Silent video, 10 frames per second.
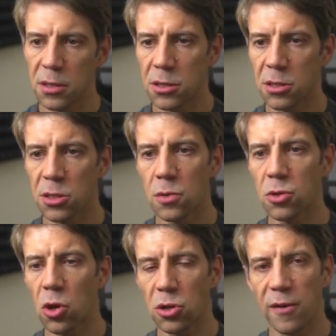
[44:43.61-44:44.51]
So
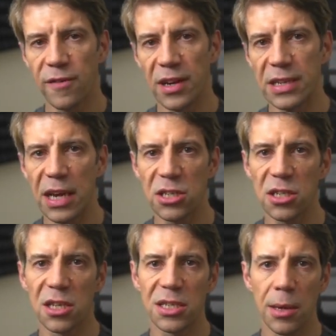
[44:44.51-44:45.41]
.cover is
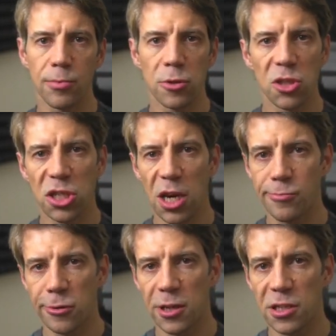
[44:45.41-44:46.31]
actually a separate
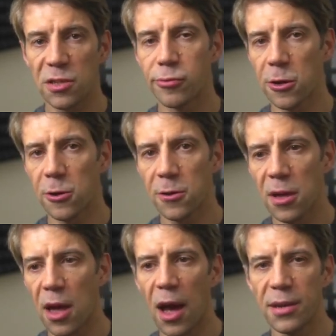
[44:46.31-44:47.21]
JetBrains product,
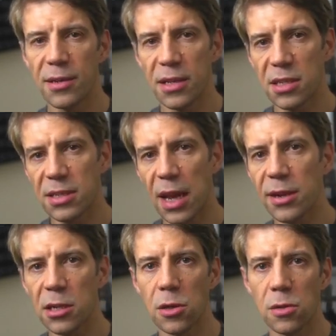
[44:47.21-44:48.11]
and it's a
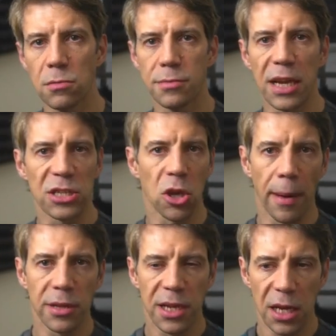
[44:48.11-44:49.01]
standalone desktop
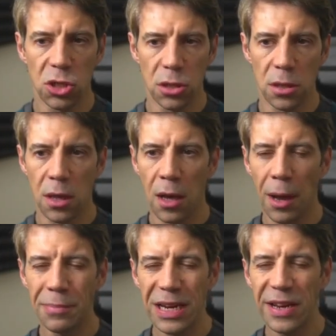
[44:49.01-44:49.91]
application. I
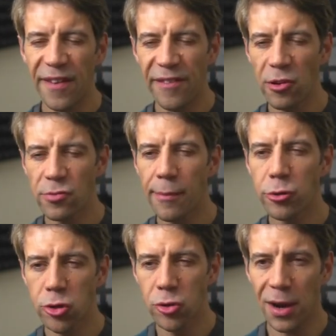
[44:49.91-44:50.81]
believe, if I remember
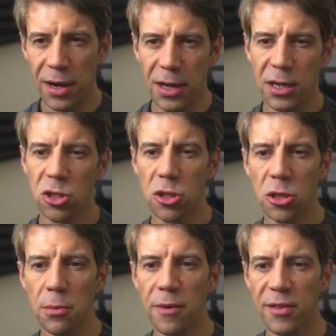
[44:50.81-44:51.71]
correctly,
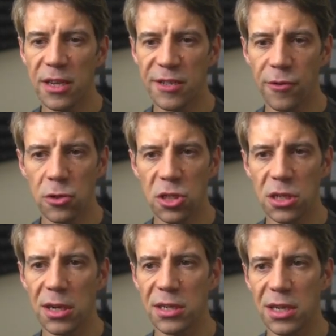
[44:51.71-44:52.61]
some of this
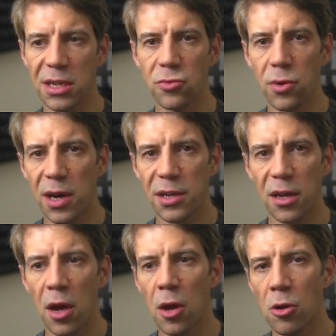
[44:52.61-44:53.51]
functionality in
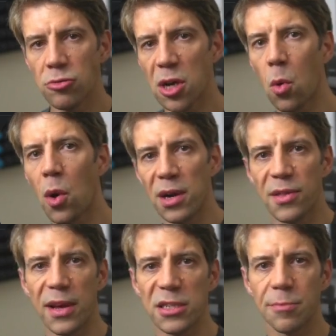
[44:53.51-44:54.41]
Rider required
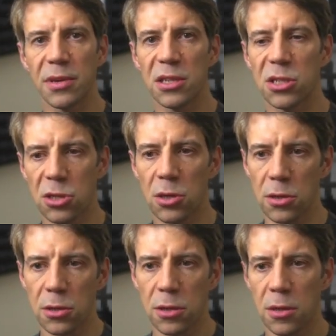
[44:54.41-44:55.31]
that to be installed.